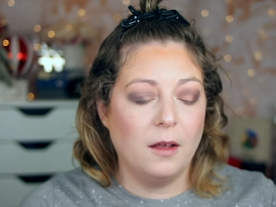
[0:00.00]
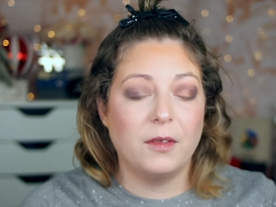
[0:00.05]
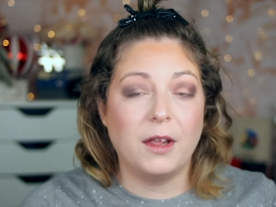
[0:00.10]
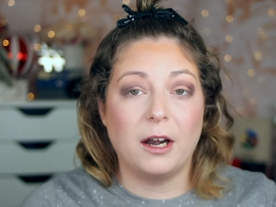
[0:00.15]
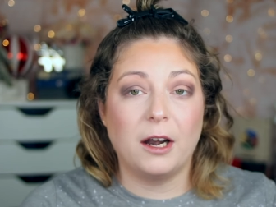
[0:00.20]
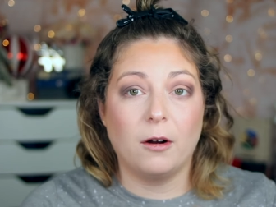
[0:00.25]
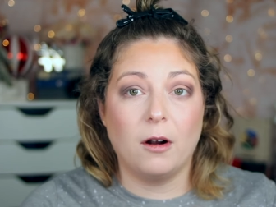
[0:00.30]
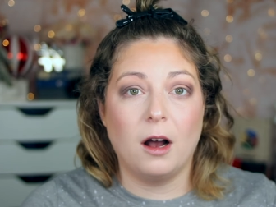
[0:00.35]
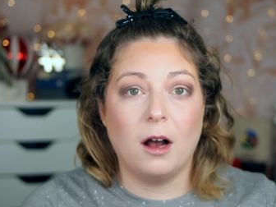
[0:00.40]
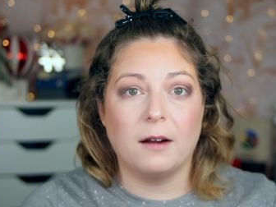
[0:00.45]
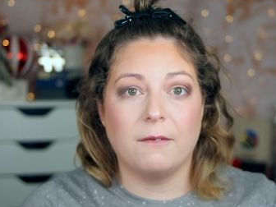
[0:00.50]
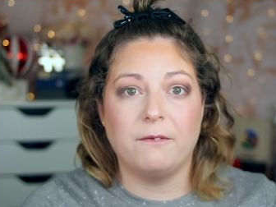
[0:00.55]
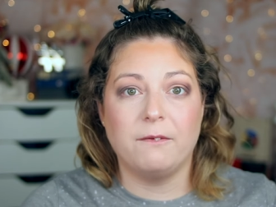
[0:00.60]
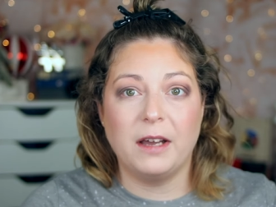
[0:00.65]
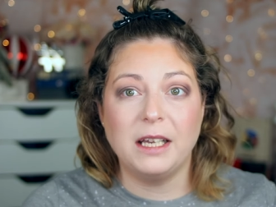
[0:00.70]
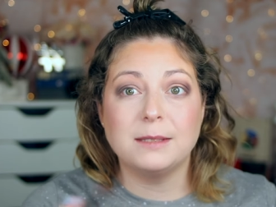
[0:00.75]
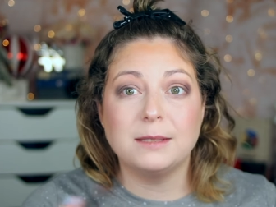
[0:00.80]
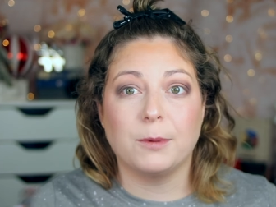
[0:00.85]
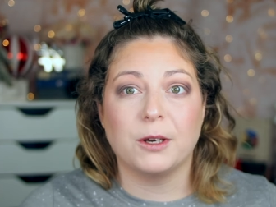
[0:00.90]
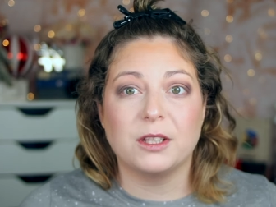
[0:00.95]
that are on
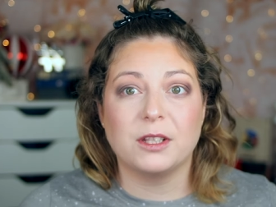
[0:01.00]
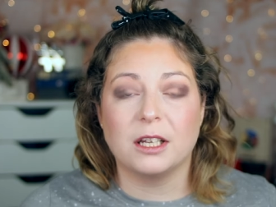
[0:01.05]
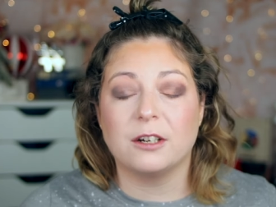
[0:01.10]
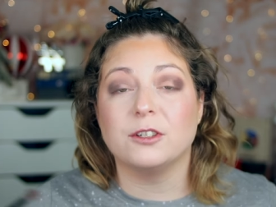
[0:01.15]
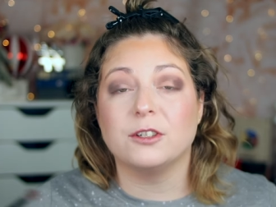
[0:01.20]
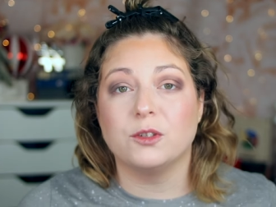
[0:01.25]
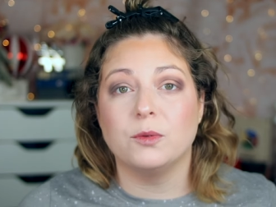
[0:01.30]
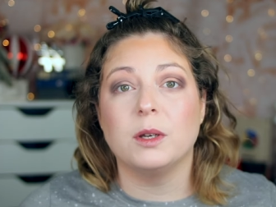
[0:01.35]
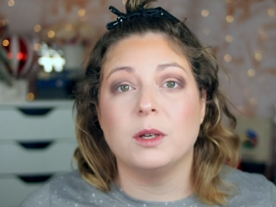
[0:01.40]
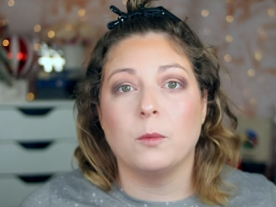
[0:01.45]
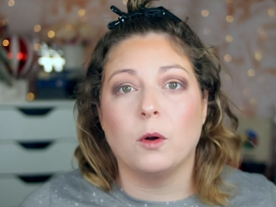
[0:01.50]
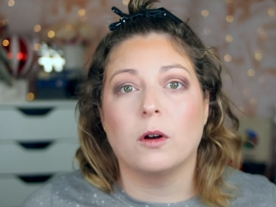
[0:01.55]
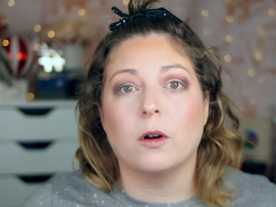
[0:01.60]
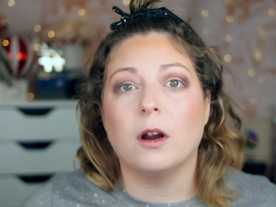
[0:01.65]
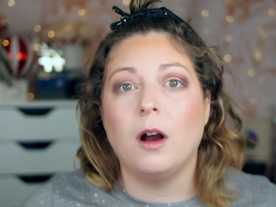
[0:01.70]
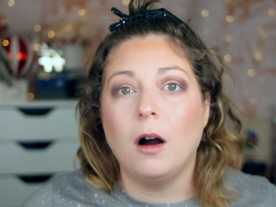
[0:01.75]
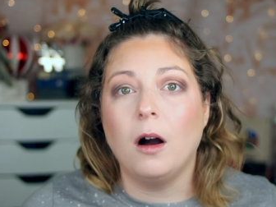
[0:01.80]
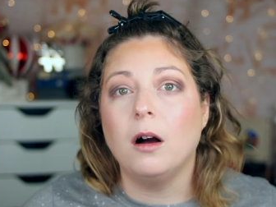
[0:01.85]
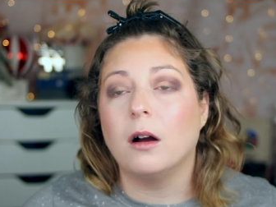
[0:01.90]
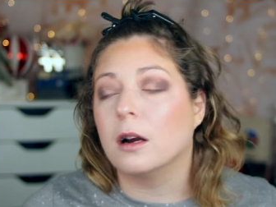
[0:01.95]
Facebook that are doing more
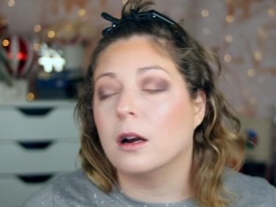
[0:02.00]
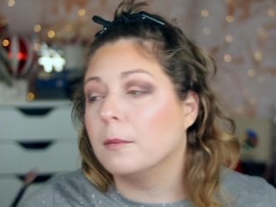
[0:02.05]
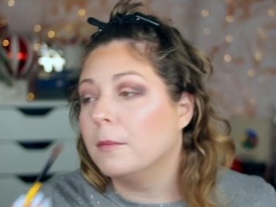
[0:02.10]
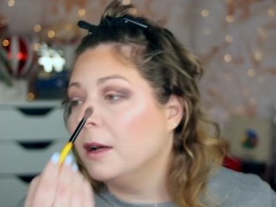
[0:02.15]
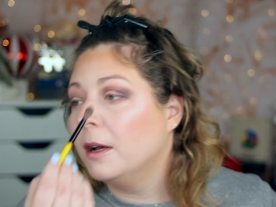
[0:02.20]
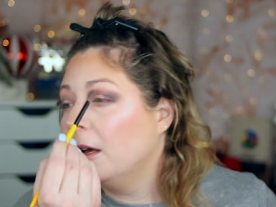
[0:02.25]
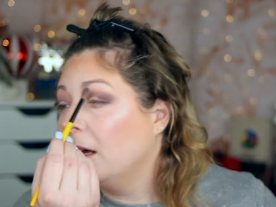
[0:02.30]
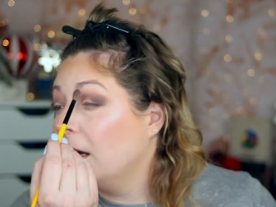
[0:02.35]
harm.